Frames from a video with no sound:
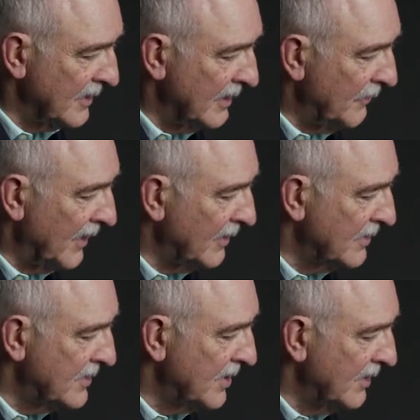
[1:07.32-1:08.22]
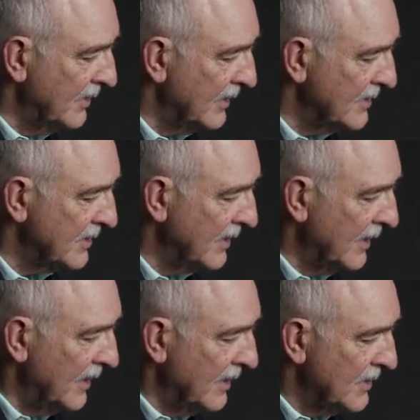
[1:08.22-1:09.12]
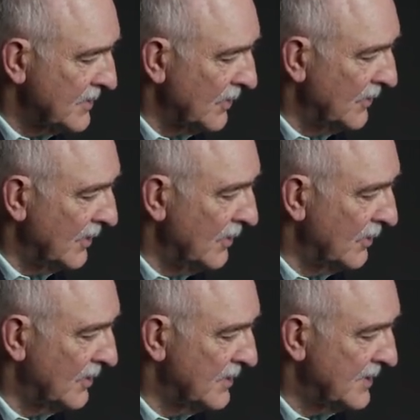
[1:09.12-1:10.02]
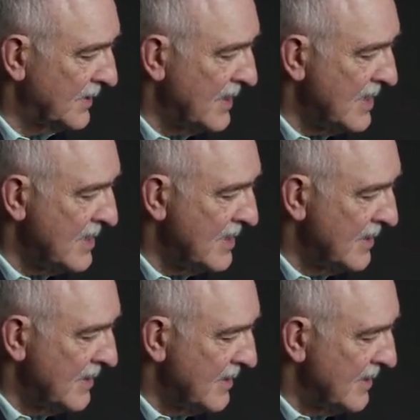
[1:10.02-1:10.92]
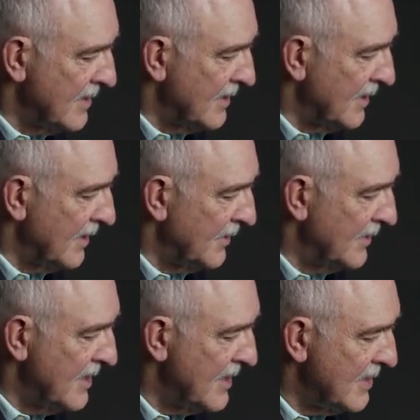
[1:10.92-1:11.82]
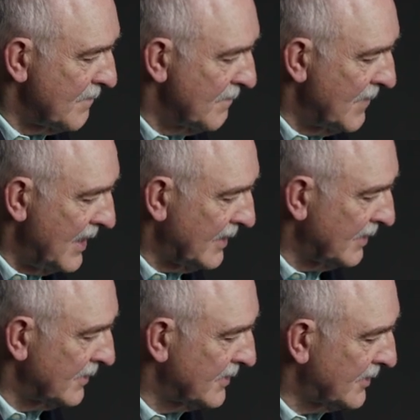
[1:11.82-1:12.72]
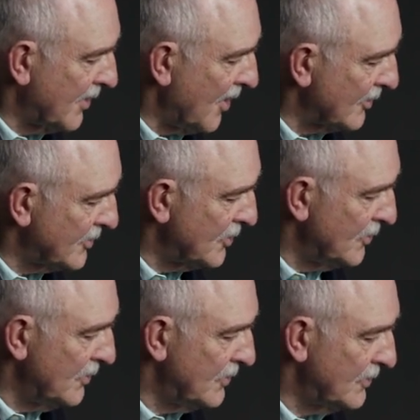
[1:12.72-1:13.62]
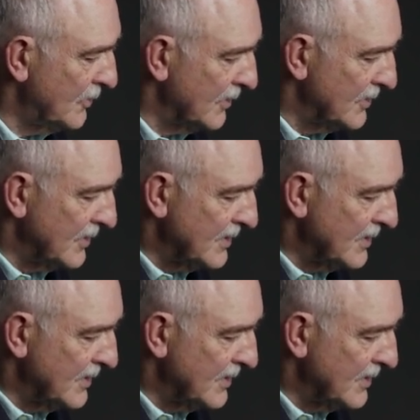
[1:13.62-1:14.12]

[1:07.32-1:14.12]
And if I can turn it so that you can see the maker's cartouche, which